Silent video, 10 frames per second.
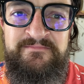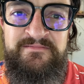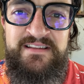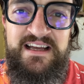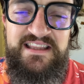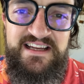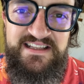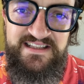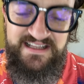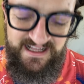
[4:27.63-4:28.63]
Not
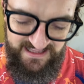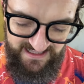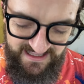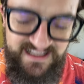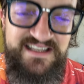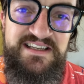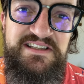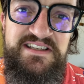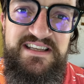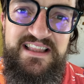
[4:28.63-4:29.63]
like the
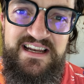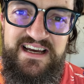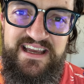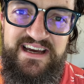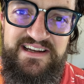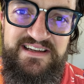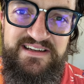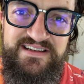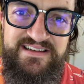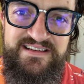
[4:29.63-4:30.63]
consistency that I had
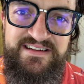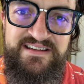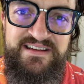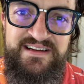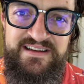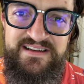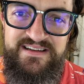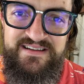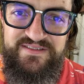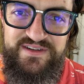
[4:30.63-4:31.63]

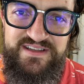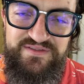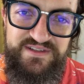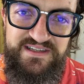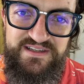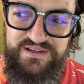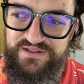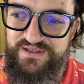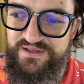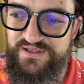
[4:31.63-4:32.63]
for 17
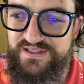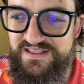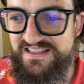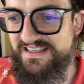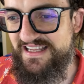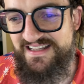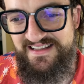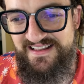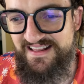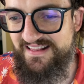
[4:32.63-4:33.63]
years. You just sit
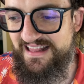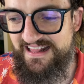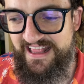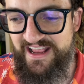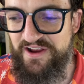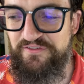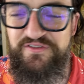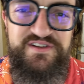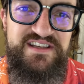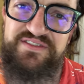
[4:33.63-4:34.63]
there for
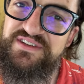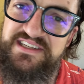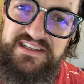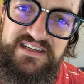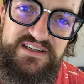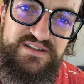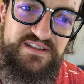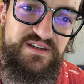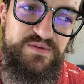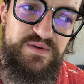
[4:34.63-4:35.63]
17 years
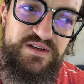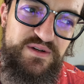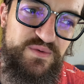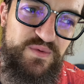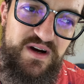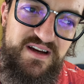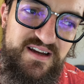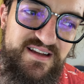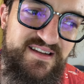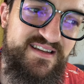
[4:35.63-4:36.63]
and you wonder
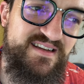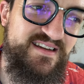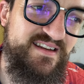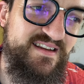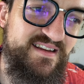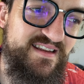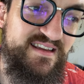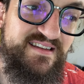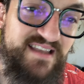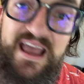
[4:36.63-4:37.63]
what
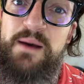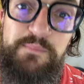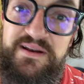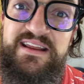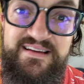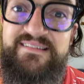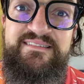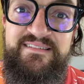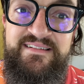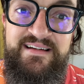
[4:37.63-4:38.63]
is happening.
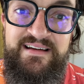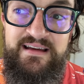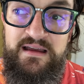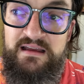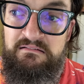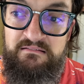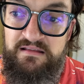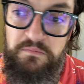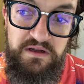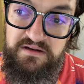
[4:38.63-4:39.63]

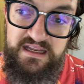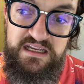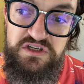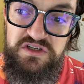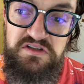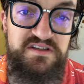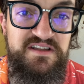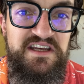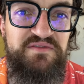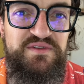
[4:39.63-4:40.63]
And one day she just
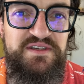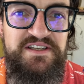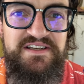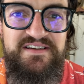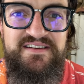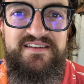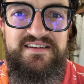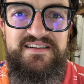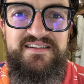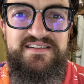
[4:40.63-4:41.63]
leaves.
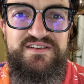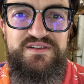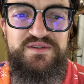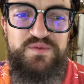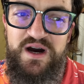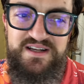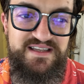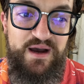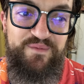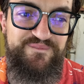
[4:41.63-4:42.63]
She just walks out.